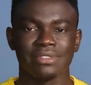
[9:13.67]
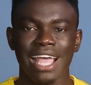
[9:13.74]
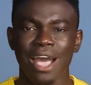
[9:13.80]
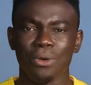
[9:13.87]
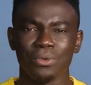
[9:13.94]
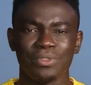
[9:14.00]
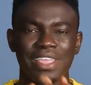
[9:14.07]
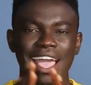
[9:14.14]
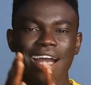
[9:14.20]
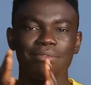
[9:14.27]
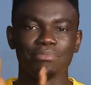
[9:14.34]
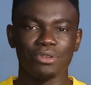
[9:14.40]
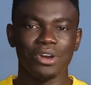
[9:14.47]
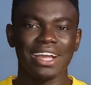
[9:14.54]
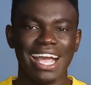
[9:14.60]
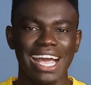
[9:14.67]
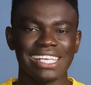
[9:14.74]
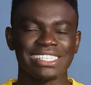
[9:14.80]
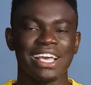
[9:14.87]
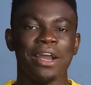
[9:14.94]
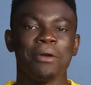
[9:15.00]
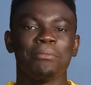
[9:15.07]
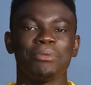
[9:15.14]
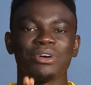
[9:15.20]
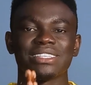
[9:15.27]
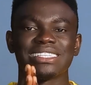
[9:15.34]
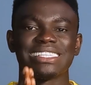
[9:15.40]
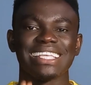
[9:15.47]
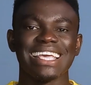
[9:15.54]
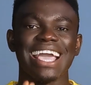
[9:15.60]
Now, they are bloggers,
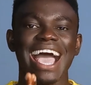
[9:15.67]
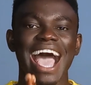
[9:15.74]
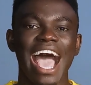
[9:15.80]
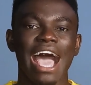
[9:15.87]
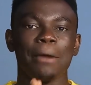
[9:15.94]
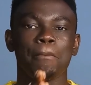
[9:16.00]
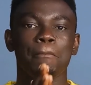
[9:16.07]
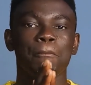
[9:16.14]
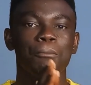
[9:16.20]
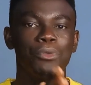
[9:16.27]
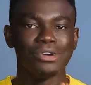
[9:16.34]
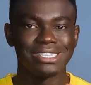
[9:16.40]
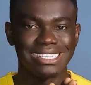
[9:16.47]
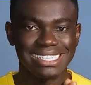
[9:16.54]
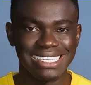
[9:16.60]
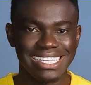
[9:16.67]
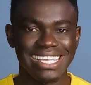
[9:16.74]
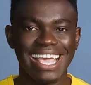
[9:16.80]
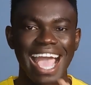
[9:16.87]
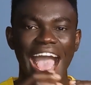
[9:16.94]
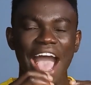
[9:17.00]
but they are mostly